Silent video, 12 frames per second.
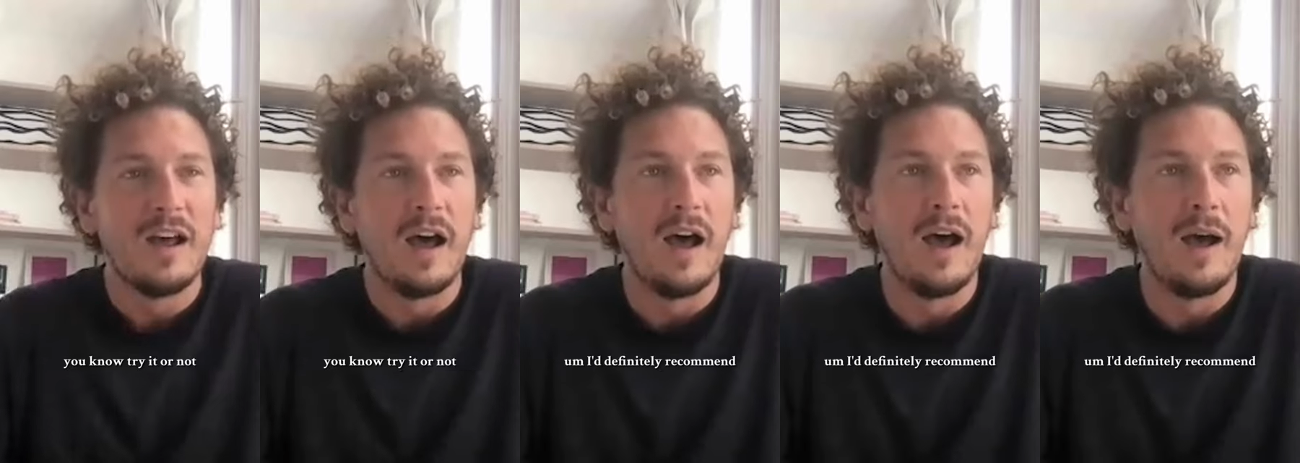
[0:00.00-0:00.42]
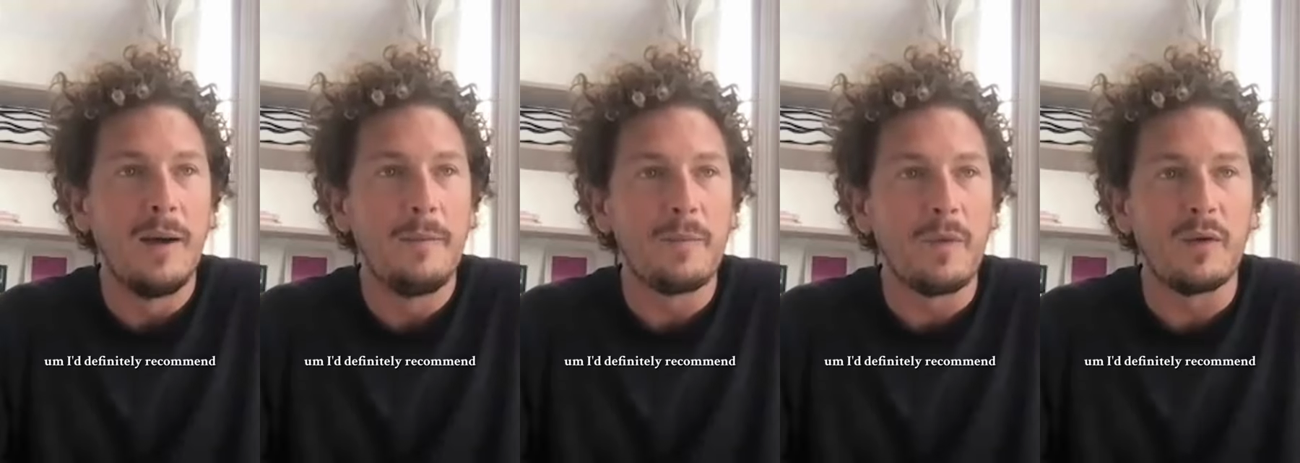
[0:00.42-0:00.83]

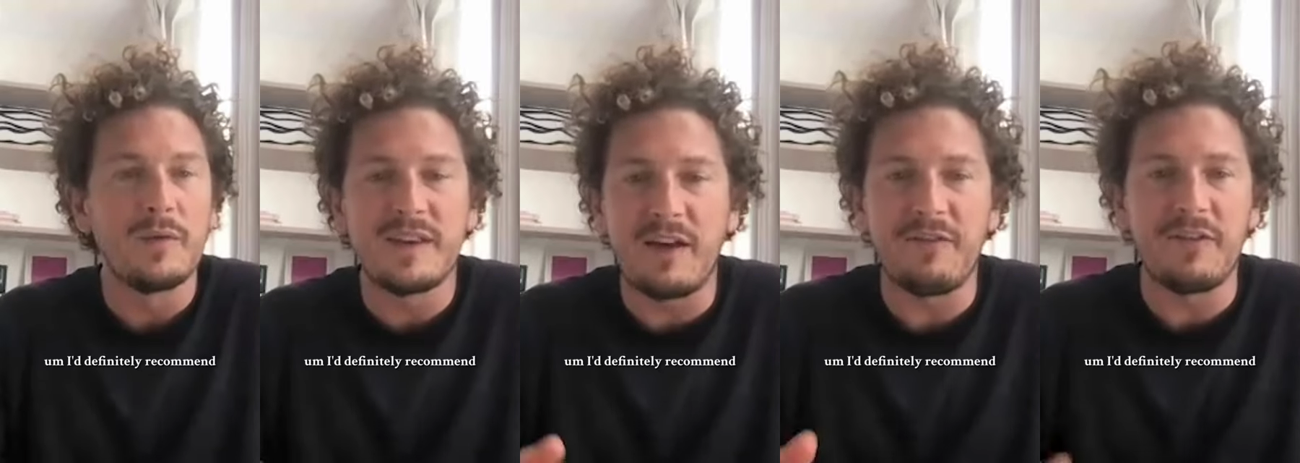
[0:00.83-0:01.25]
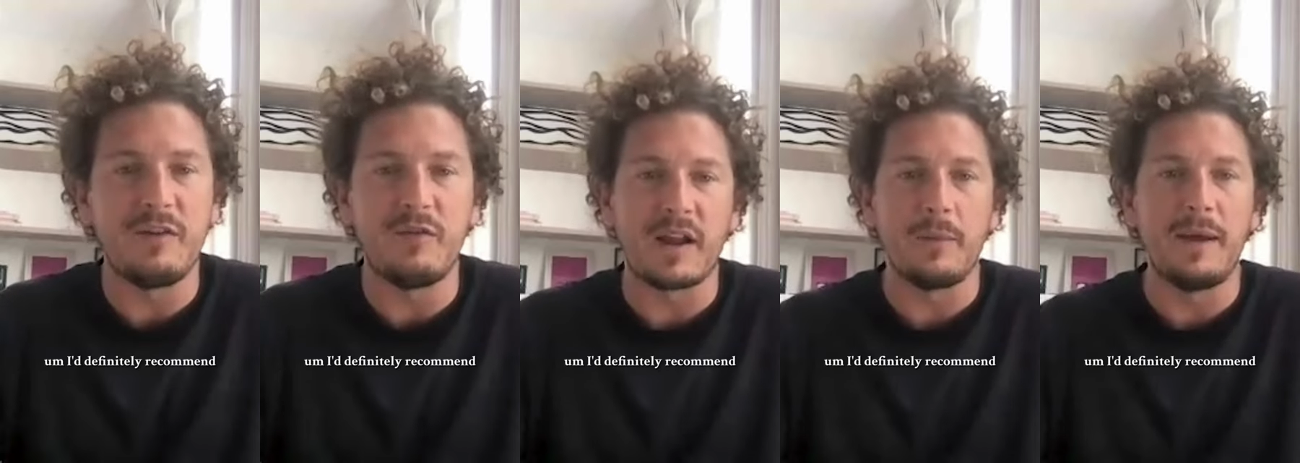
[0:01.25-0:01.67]
um, I'll definitely
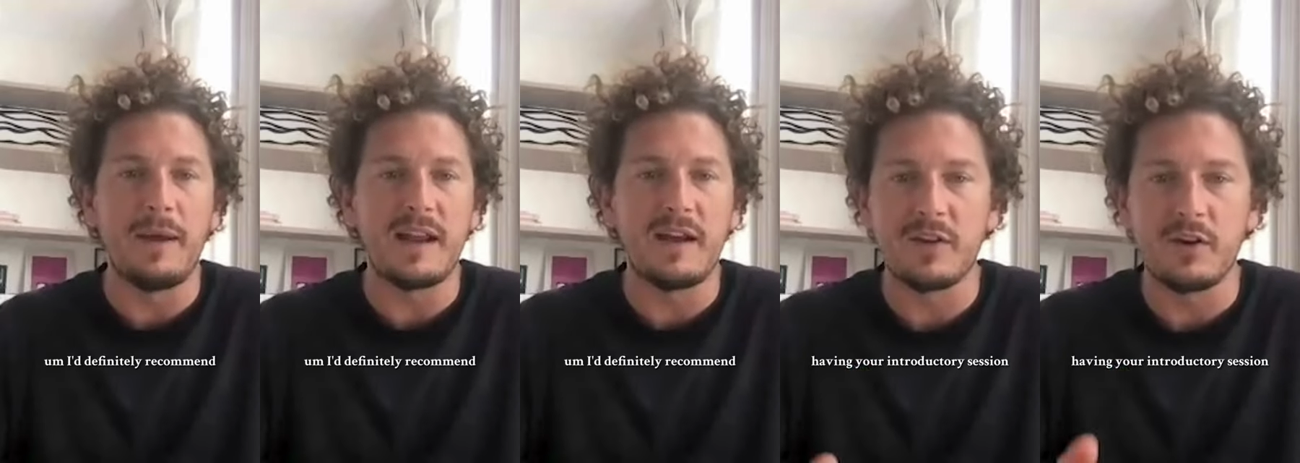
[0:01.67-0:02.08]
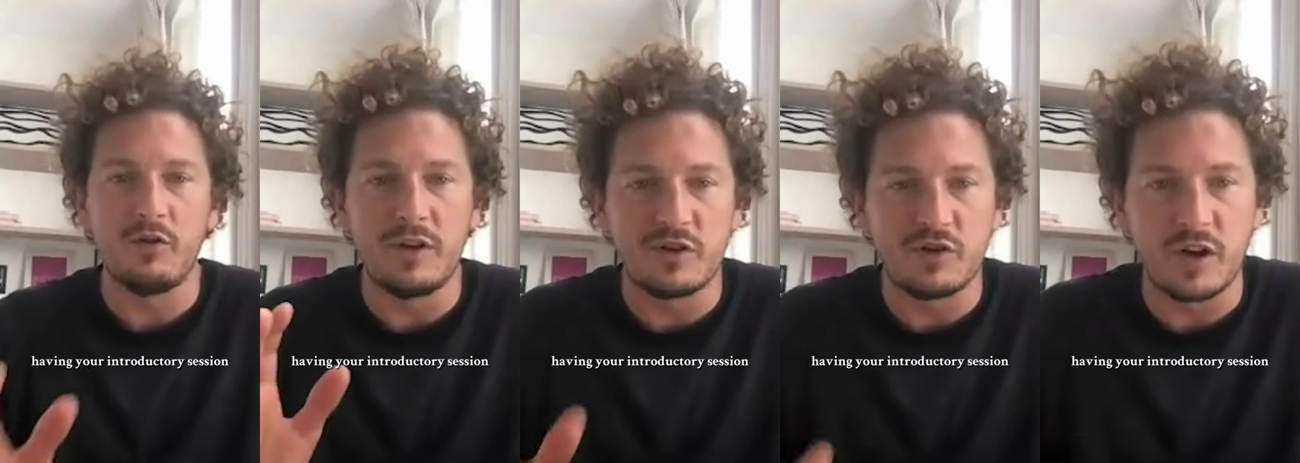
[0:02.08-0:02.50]
recommend having your
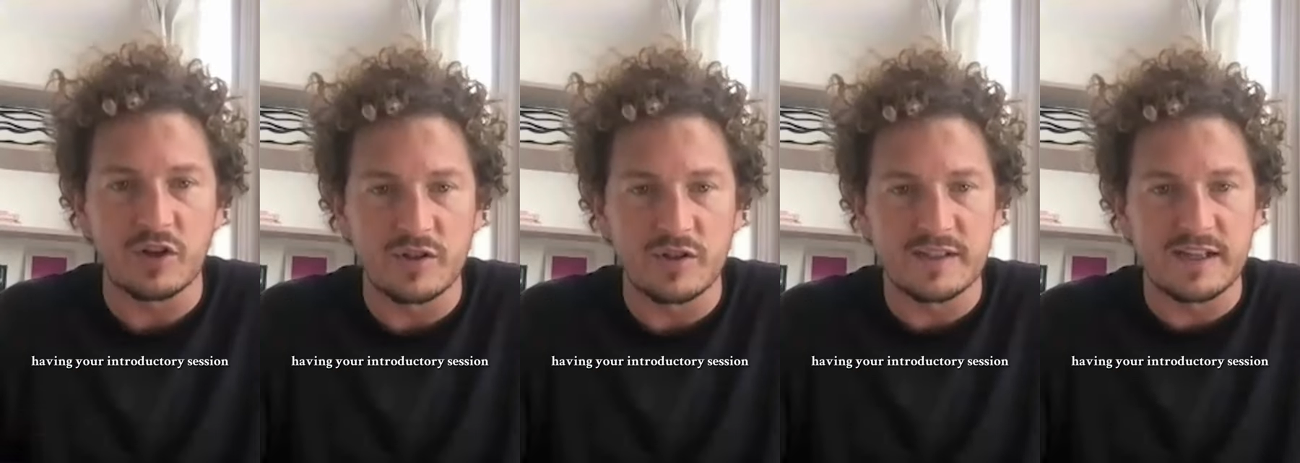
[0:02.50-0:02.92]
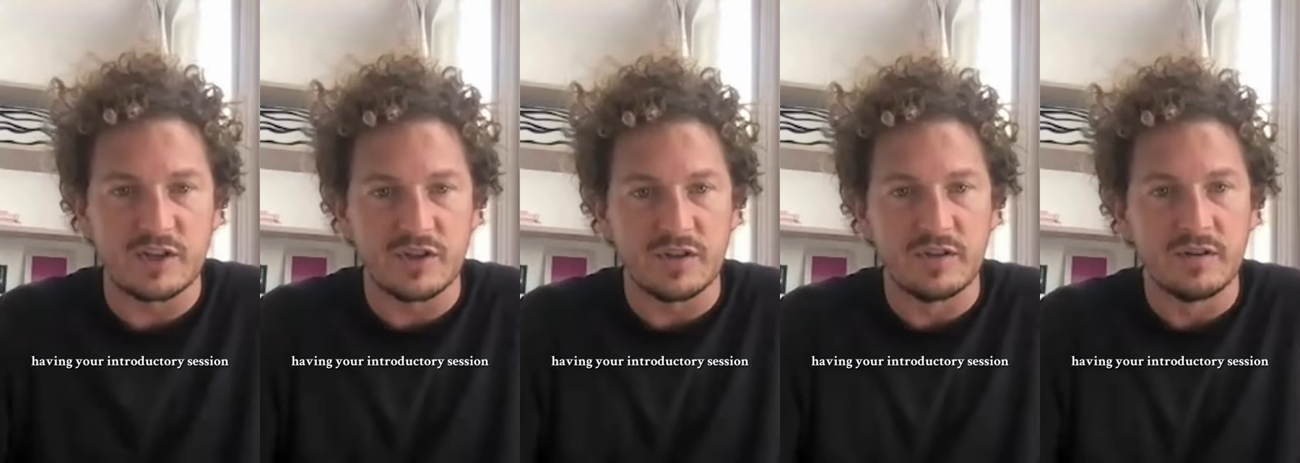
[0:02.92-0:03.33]
introduction
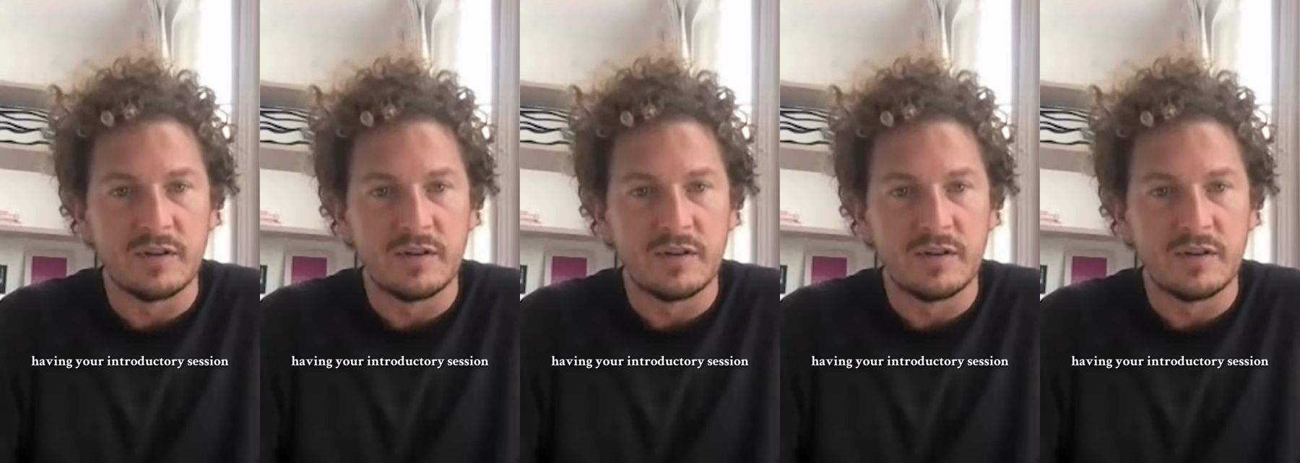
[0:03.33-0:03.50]
session